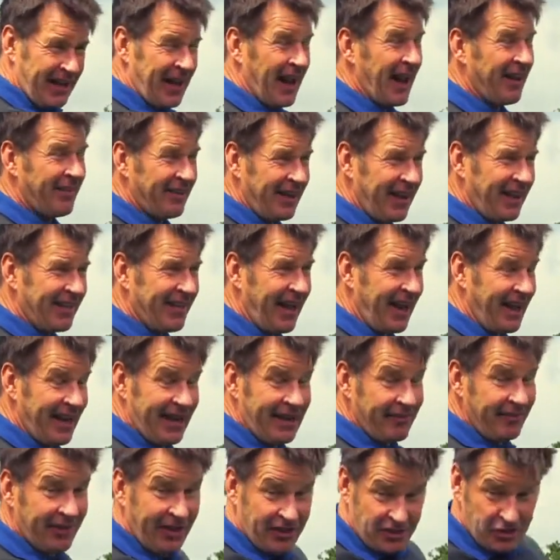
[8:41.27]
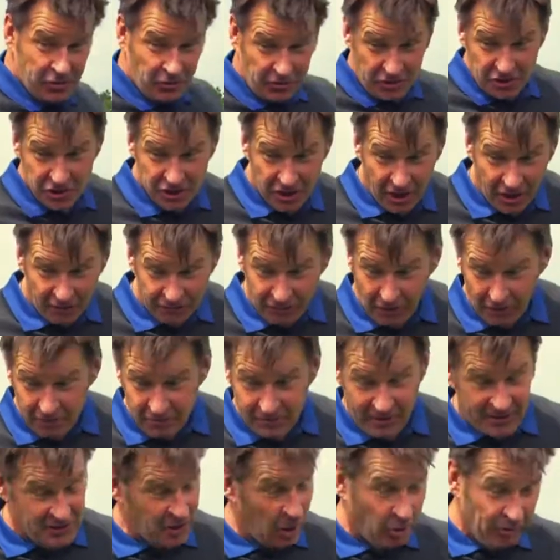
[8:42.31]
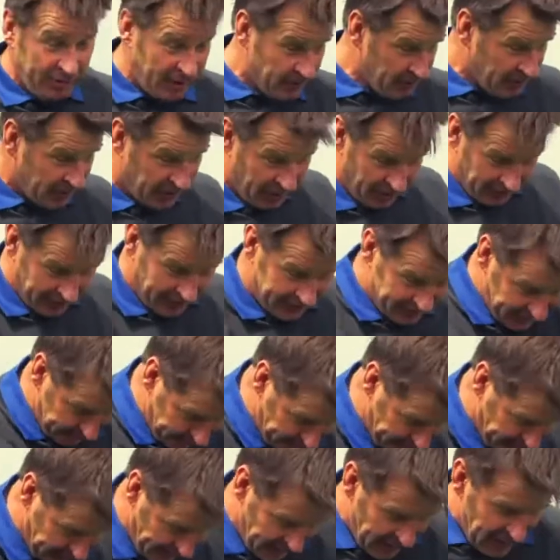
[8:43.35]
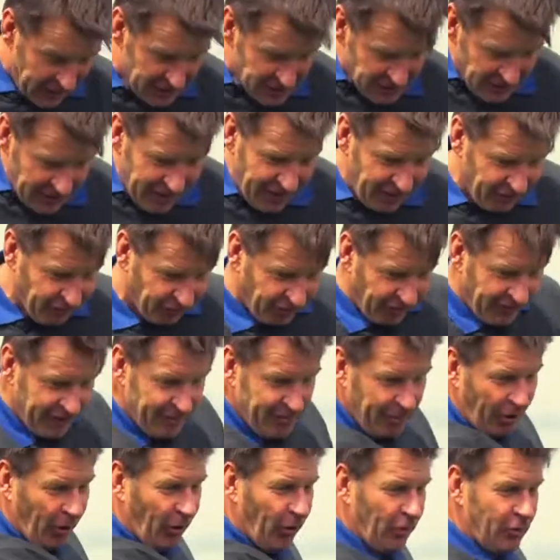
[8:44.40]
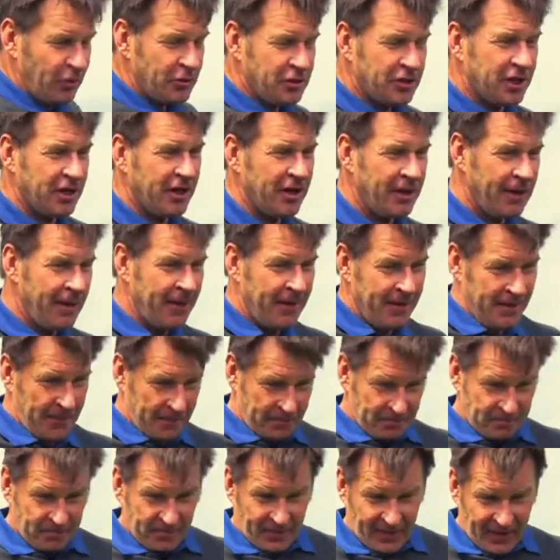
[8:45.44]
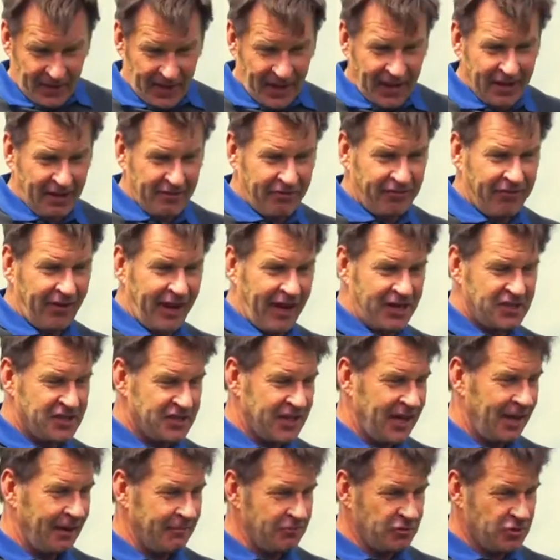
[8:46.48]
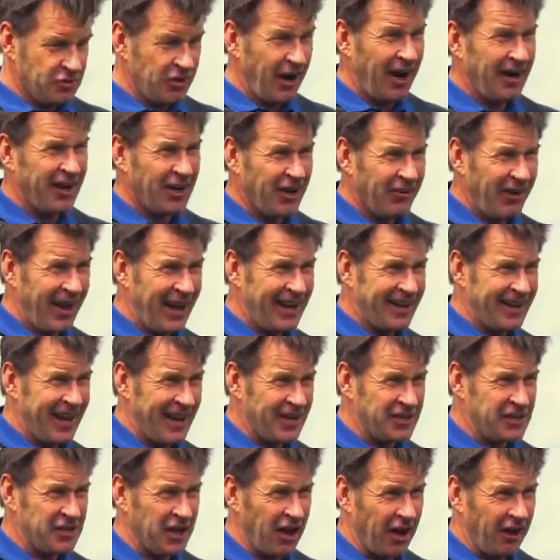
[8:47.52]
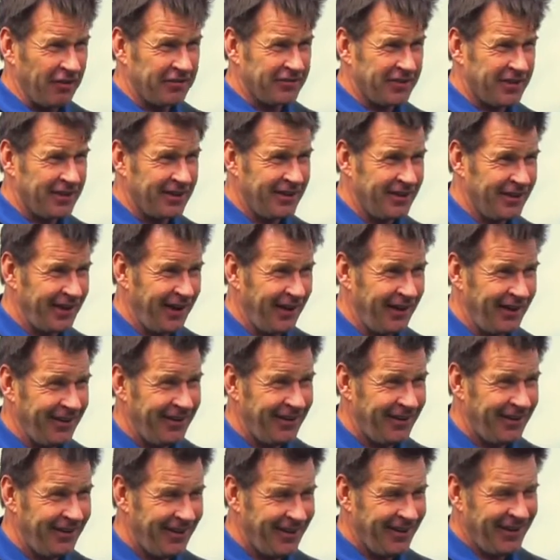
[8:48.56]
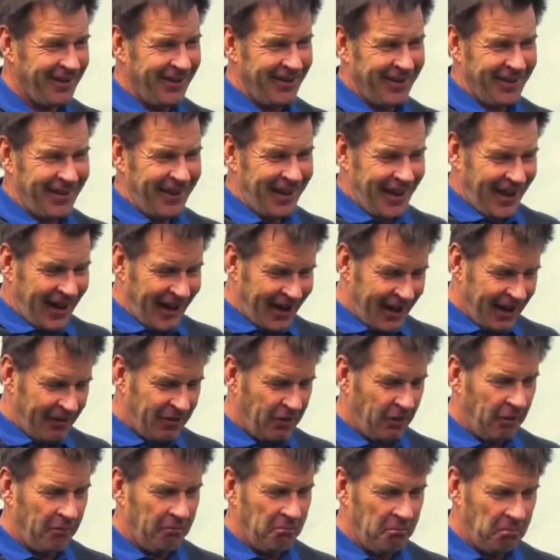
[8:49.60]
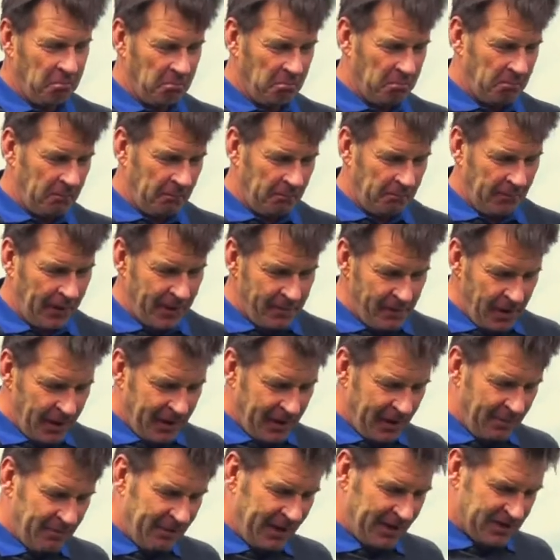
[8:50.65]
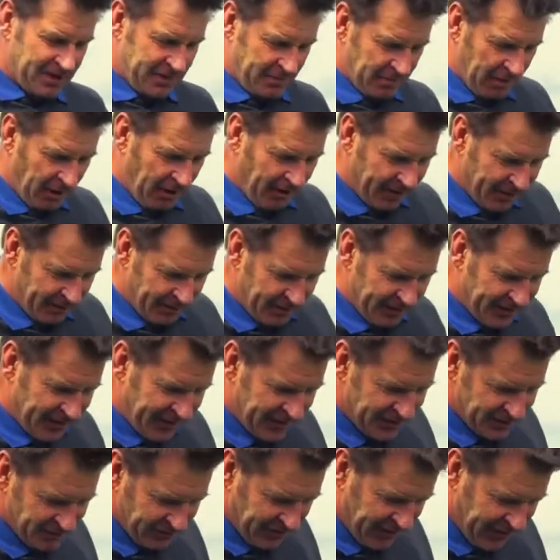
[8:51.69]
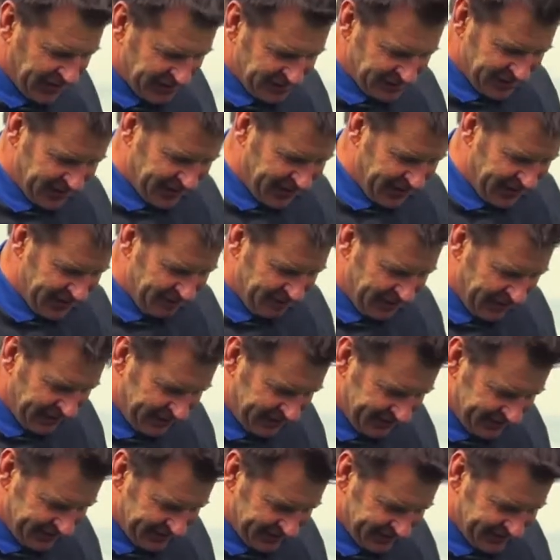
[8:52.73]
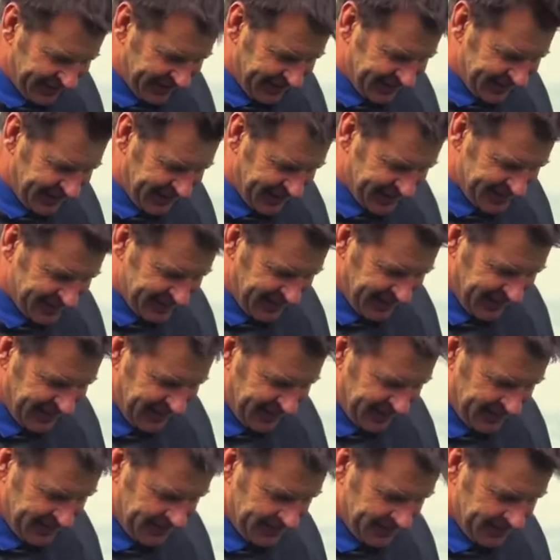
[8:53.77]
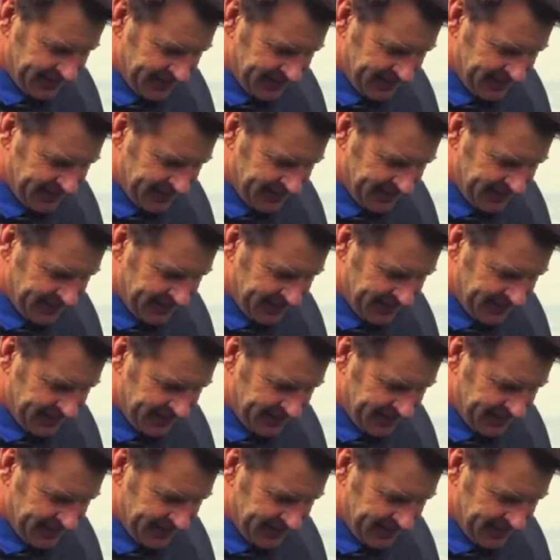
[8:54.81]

And that evening, I saw the shaft optimized. Oh, give me a go. So I hit 3 balls, and it flashed up. Try the granddad shaft, you know. And I thought, maybe I'll come back tomorrow. Give me a day's rest. I came back that next day